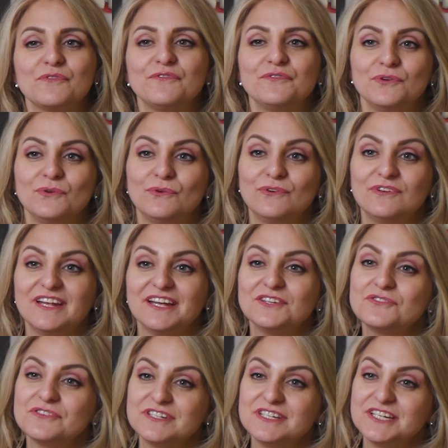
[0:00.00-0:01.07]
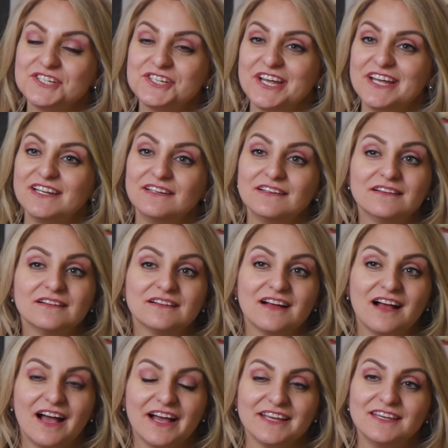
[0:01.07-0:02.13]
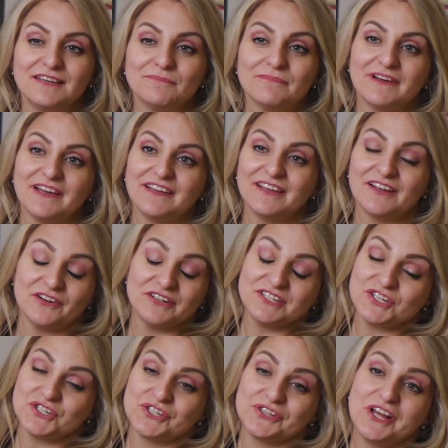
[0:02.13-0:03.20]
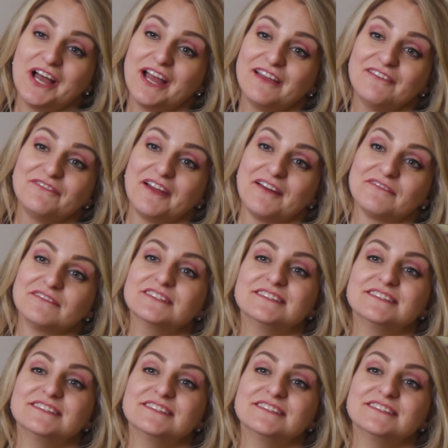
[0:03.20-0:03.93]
food and tradition, I keep my heritage alive. Every